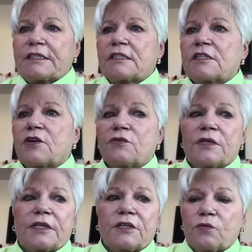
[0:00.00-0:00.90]
so
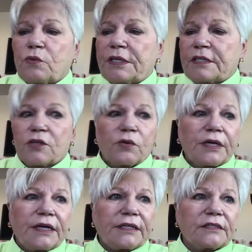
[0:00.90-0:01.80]
that we can go
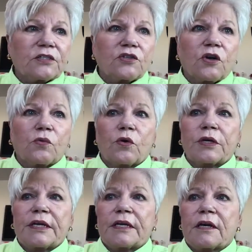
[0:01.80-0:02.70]
ahead and start
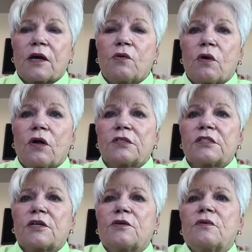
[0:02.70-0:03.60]
working. Oh,
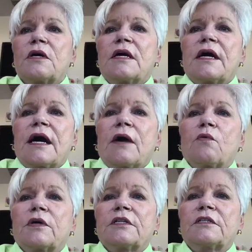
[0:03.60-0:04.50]
also,
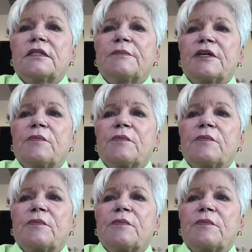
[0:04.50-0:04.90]
let me go